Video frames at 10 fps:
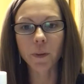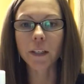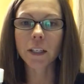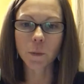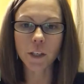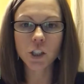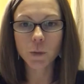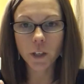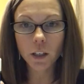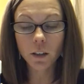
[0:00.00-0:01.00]
But anyway,
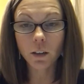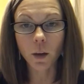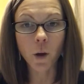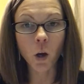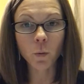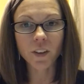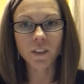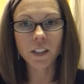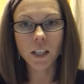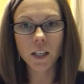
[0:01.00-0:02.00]
she would come home with
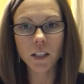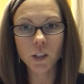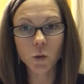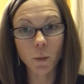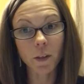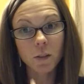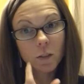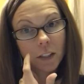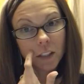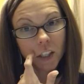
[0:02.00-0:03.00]
fatigued and sore
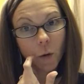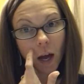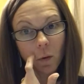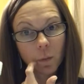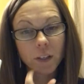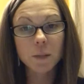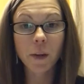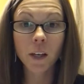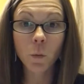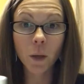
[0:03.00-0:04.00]
muscles, and so I would mix
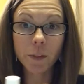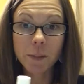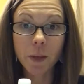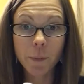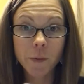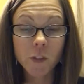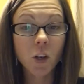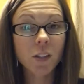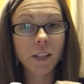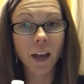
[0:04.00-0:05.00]
Pan-Away with some Epsom
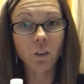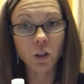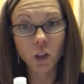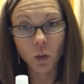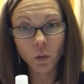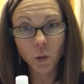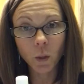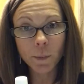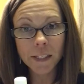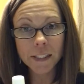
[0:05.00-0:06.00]
salts and have her soak for
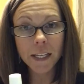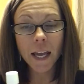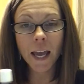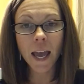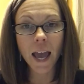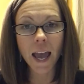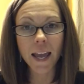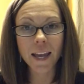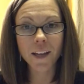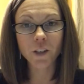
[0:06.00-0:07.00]
20 minutes,
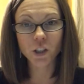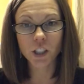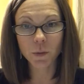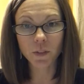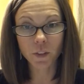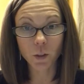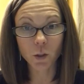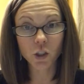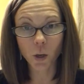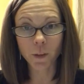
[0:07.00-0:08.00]
and she would feel
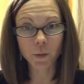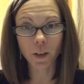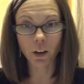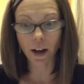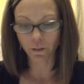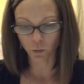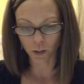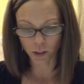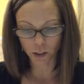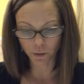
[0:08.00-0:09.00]
so much better
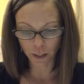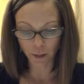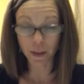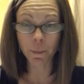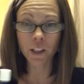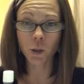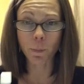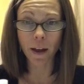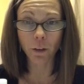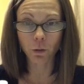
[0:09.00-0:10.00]
afterwards. And it makes your
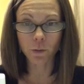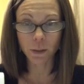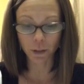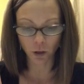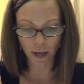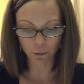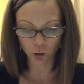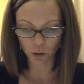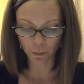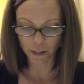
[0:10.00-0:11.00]
bathroom smell
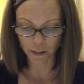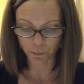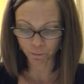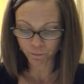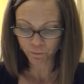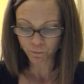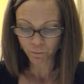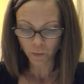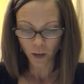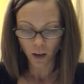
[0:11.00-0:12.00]
absolutely amazing.
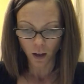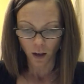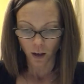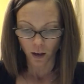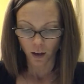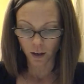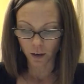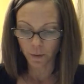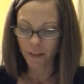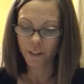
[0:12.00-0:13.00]

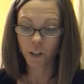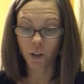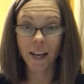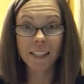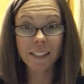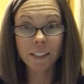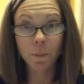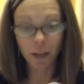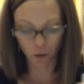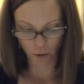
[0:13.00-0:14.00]
So that's
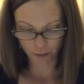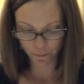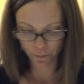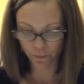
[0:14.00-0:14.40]
Pan-Away.